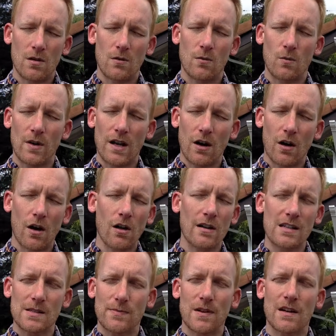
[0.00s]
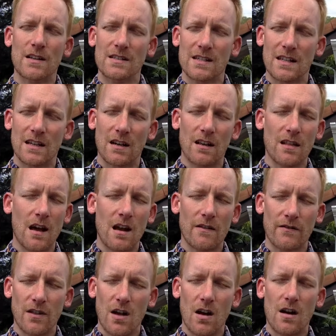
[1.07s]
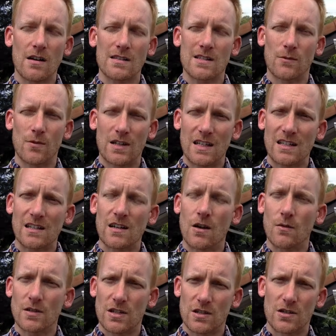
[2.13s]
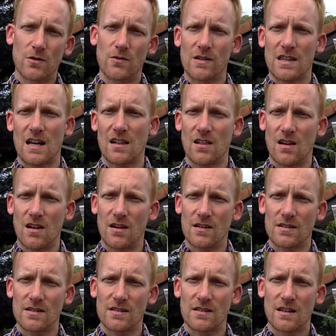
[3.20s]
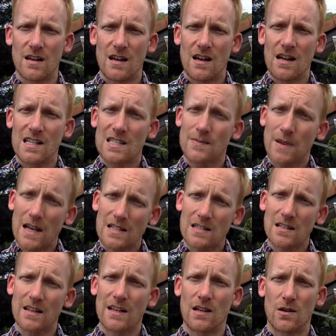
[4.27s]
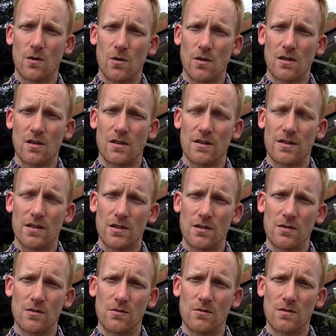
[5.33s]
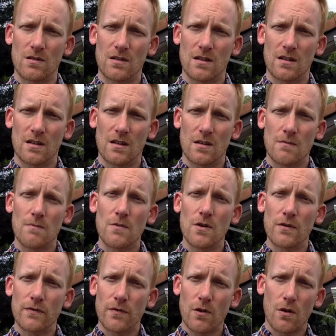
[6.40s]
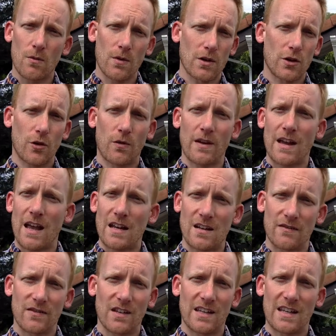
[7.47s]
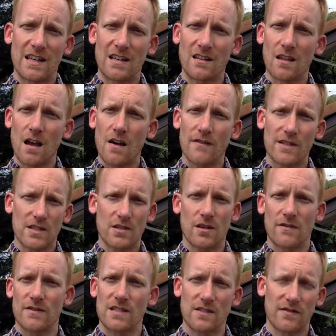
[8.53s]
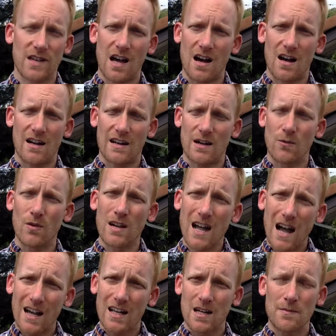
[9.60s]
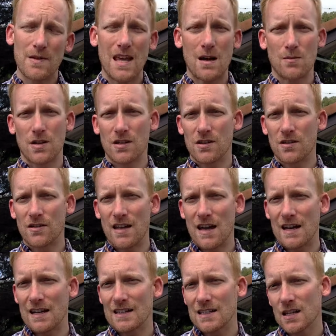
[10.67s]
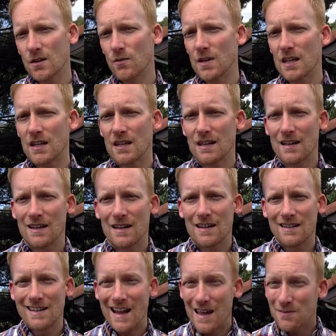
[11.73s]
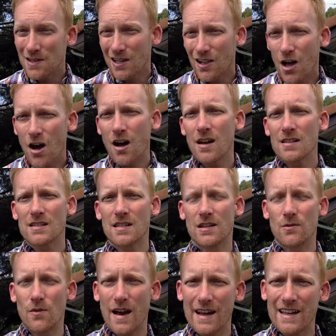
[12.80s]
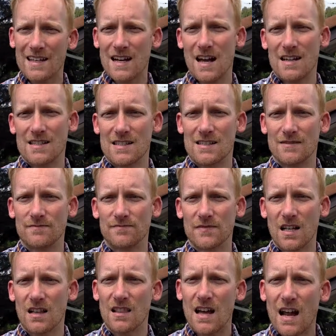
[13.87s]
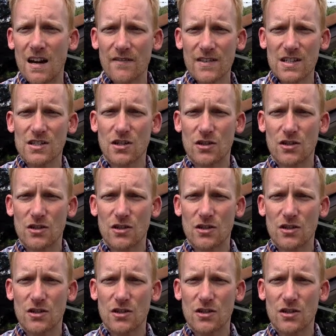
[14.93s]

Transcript: we are all experiencing a lot of loss, and we need to know what to do with that loss, especially in order to move forward creatively in love and service of God. And we're not going to be able to do that until we name the loss and recognize it. A lot of us are